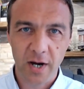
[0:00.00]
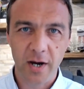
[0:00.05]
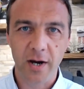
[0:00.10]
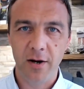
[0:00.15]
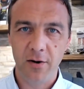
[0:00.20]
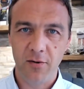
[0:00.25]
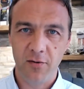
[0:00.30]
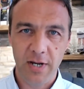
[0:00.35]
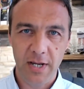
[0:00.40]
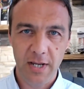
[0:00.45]

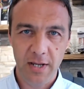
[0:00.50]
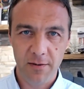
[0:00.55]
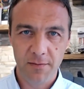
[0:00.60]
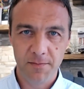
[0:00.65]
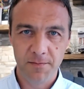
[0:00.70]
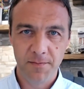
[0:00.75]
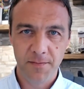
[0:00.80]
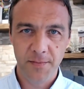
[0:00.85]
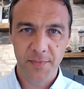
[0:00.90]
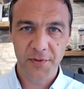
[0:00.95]
diary.
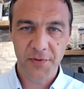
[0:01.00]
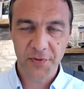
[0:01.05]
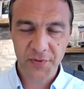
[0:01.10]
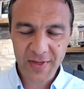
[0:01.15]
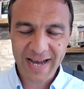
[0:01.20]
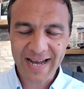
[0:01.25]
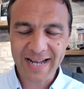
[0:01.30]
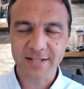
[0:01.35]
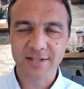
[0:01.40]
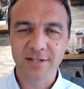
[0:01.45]

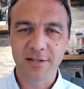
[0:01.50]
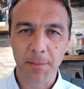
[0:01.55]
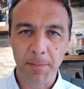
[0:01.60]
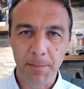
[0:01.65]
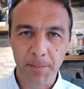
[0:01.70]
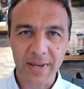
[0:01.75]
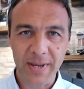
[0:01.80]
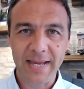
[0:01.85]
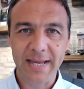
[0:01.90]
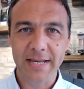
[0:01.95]
That's the
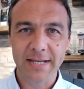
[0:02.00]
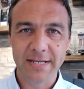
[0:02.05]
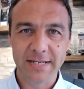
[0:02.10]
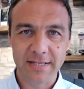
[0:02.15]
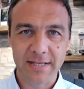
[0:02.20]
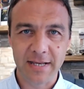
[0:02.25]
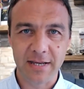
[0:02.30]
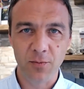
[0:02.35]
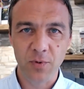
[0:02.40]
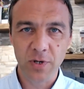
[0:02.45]

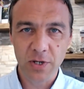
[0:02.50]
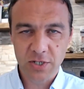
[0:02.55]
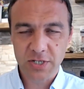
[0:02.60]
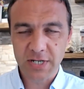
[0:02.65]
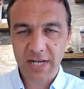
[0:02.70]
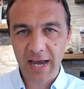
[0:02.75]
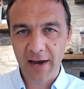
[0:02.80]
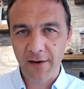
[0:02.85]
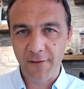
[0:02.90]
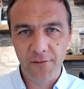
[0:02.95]
biggest thing. We used
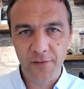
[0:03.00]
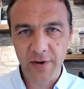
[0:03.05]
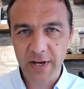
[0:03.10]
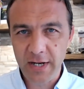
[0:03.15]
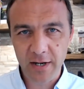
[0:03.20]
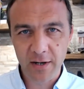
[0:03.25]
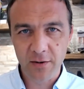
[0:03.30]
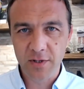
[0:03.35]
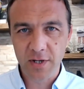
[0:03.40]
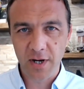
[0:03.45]
to have
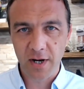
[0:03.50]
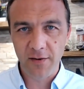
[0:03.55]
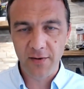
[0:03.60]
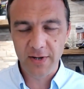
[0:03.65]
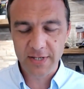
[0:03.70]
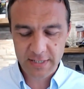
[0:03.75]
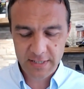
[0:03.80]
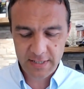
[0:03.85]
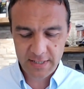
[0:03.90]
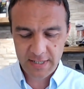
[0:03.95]
video
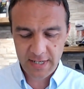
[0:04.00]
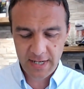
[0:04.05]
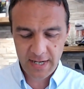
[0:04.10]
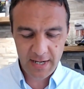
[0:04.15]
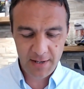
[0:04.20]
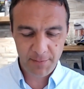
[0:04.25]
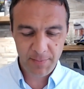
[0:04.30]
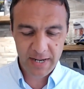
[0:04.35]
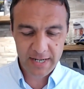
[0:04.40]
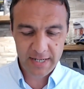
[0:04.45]
diaries
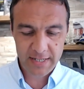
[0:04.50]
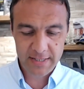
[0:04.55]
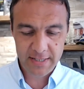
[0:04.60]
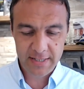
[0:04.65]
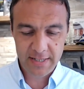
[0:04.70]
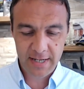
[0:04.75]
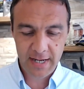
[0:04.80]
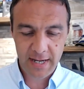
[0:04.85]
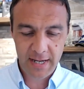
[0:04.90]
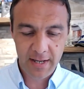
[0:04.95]
back in the
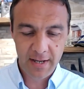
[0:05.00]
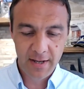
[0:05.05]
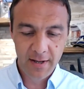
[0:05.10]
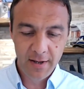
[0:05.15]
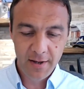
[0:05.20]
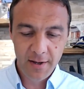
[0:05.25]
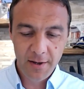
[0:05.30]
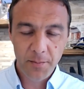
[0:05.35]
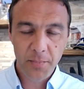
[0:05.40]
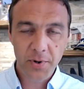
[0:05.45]
day,
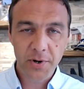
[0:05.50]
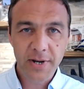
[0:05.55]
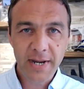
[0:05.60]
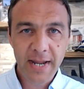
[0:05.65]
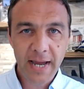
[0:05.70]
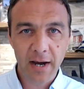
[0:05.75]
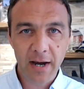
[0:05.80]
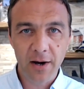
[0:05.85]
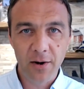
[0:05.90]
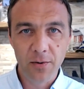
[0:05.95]
but
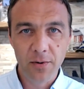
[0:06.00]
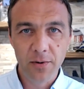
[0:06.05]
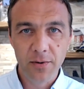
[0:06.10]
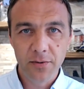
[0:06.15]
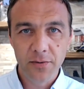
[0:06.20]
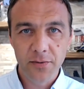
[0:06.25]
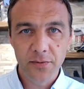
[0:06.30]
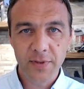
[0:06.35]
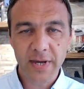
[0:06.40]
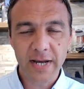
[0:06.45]
now
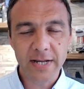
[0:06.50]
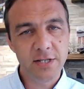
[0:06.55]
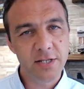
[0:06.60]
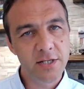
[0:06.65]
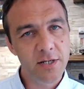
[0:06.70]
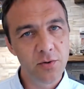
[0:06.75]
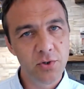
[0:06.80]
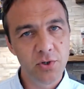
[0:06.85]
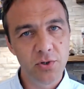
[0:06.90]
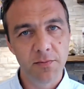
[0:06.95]
that's
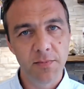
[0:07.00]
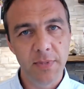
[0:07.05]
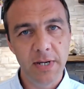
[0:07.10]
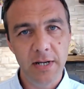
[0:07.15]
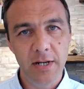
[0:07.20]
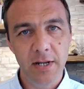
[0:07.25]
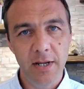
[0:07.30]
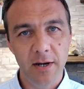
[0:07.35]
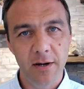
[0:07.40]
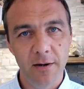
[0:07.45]
social
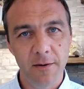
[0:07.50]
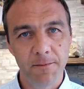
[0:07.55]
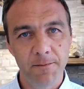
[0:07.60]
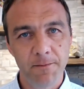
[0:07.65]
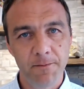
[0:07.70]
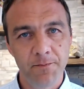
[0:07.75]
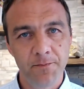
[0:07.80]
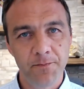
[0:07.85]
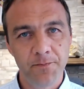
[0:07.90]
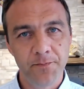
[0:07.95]
media.
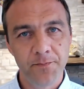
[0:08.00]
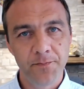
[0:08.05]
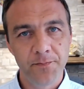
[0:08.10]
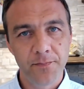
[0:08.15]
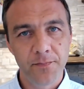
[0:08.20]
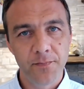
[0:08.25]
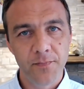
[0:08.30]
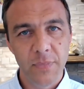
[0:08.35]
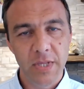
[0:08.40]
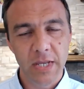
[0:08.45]

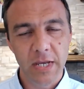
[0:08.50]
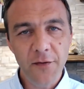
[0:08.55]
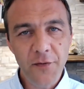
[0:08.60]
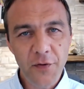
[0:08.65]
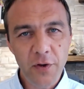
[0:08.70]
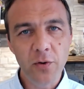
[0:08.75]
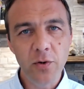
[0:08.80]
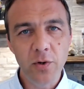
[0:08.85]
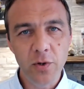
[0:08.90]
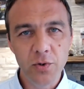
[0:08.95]
If
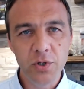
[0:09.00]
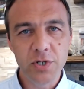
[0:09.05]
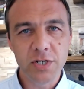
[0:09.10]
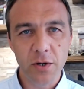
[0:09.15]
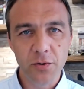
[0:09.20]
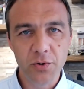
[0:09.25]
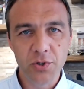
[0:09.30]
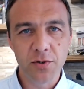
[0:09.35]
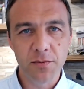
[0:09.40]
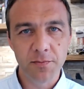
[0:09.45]
you use
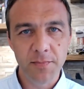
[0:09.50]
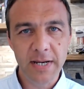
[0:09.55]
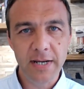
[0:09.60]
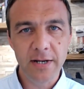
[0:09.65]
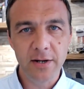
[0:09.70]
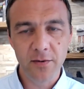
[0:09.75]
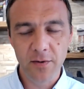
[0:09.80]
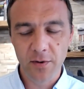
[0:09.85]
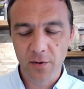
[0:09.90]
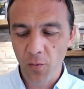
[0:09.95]
social
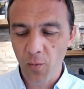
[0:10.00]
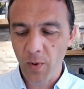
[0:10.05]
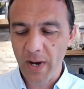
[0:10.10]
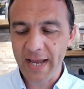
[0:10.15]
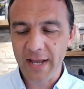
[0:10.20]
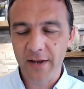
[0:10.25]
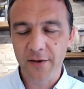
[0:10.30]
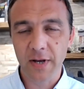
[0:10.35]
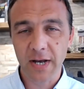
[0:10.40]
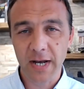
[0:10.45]
media in a
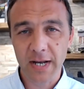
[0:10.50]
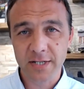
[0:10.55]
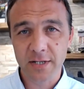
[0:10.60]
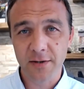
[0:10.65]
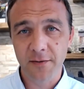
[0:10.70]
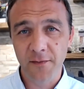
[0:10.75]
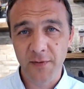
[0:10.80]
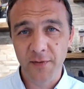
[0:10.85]
way as a